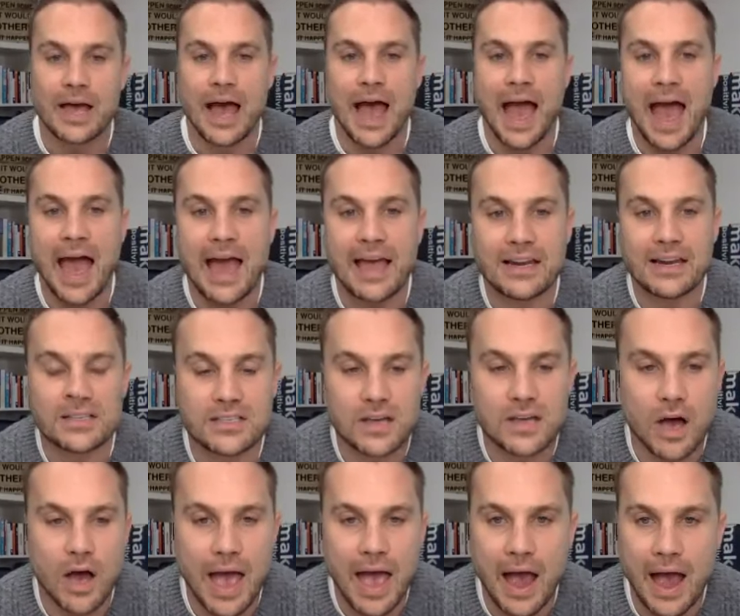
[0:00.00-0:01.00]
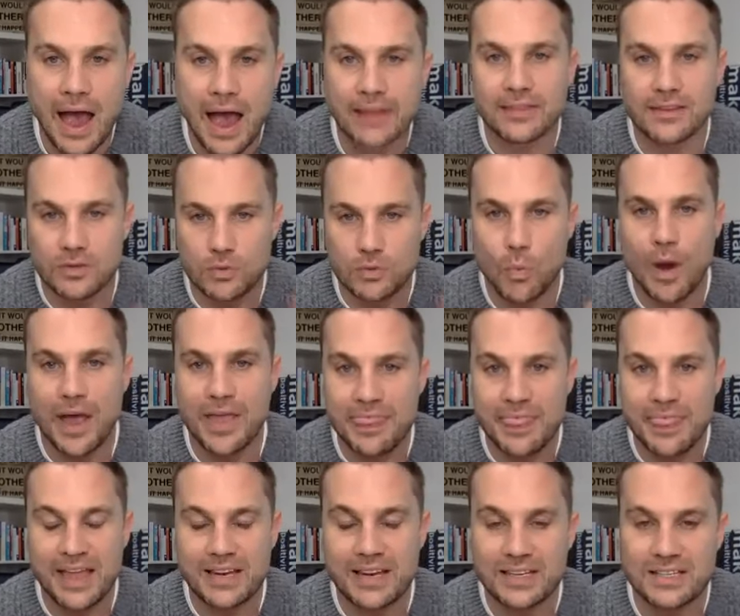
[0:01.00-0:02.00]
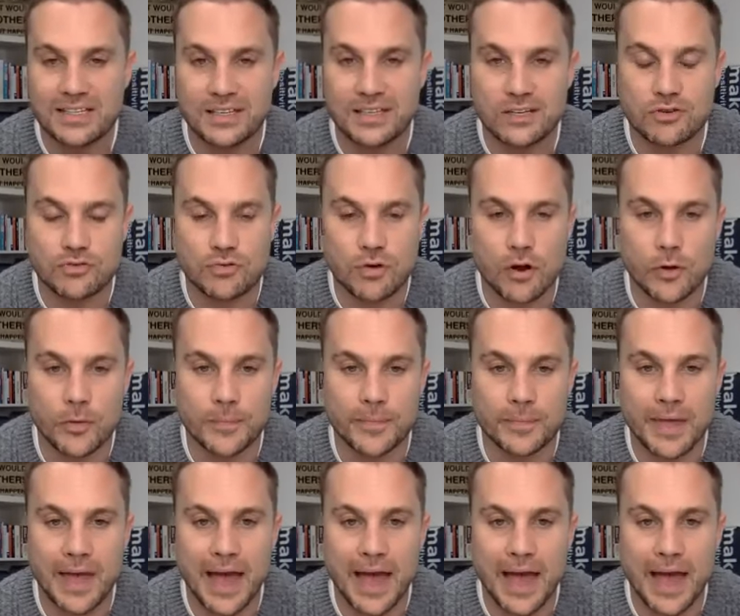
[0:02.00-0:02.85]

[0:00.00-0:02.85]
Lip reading: And I had this when then syndrome,